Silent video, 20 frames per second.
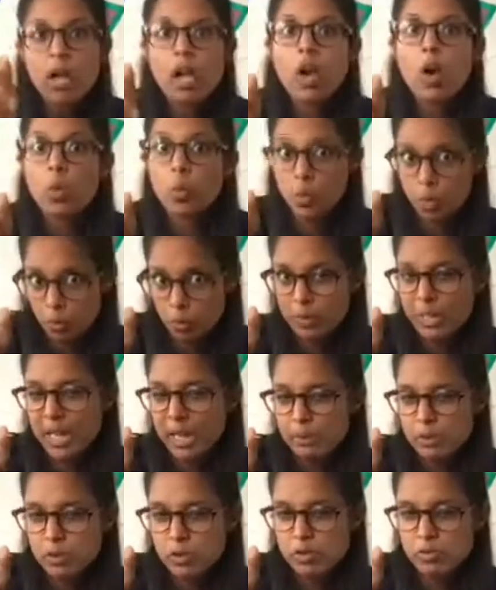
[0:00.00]
will be able
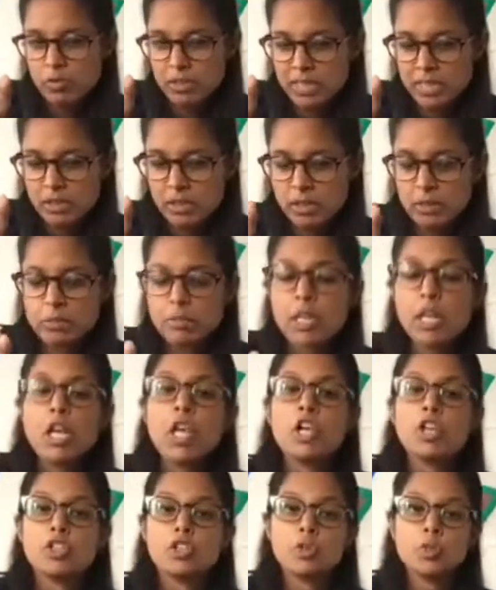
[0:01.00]
to read them.
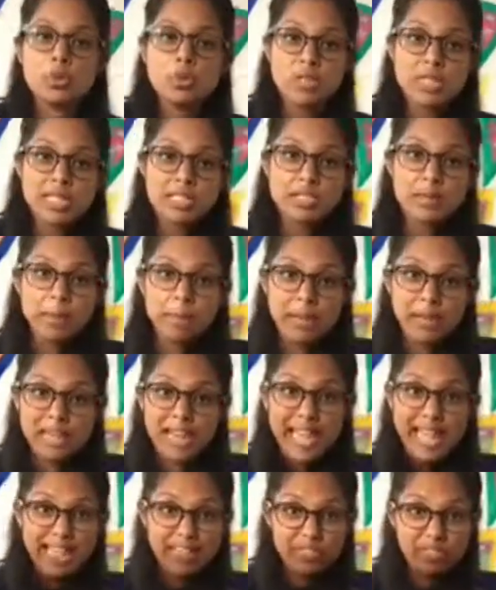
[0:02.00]
You will need to
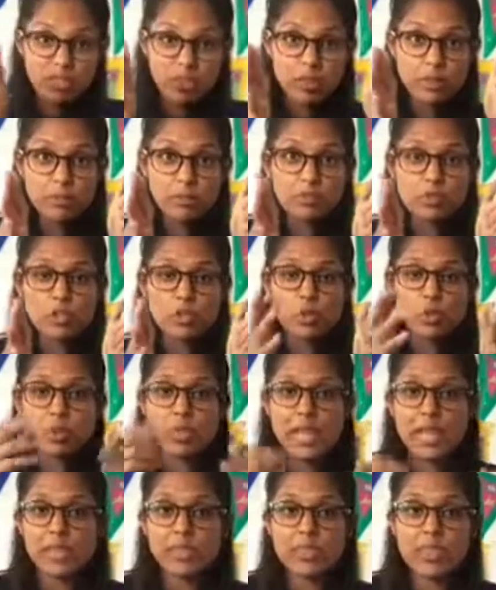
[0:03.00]
blend them
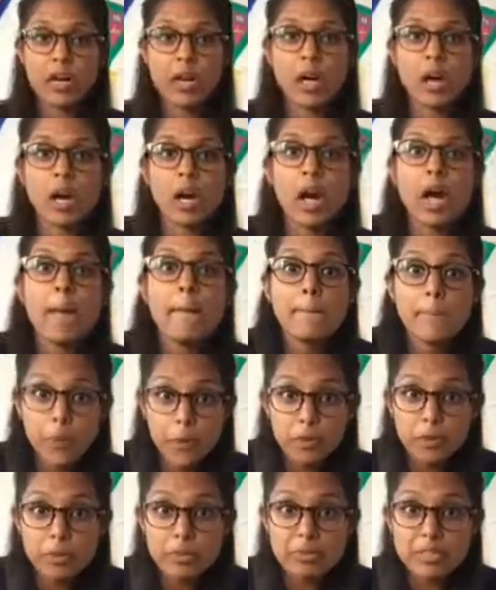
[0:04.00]
together, put
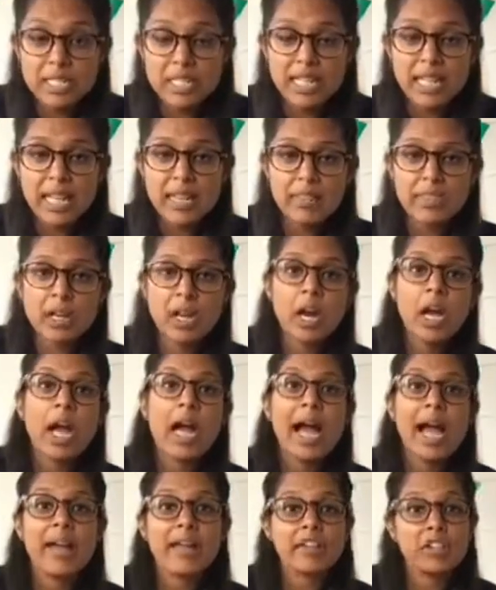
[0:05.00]
them together,
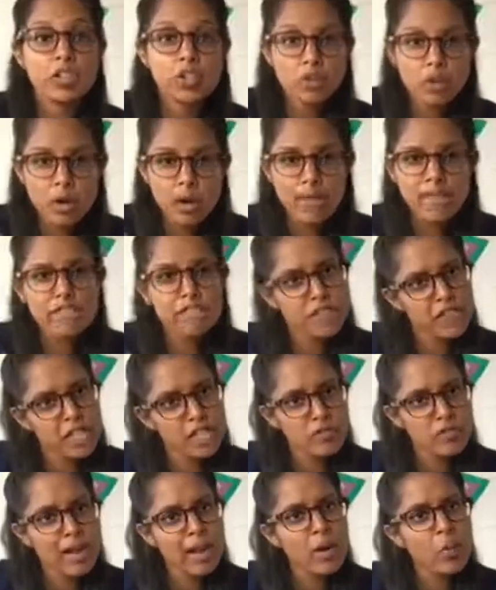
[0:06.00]
and try and figure
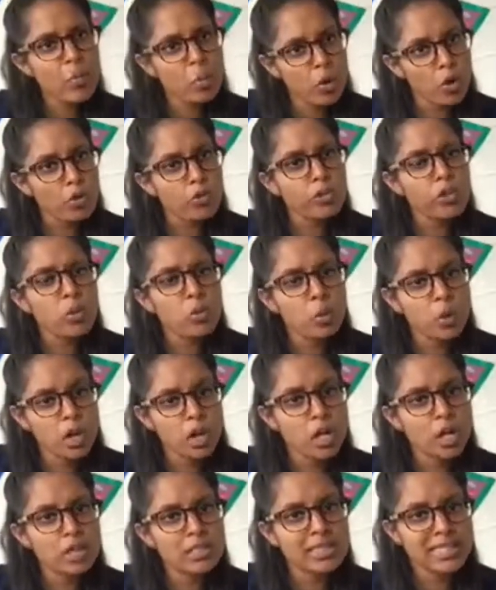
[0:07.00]
out what the
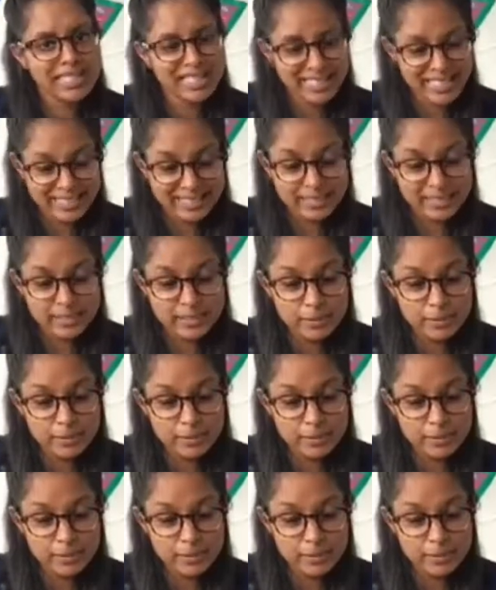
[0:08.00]
word is.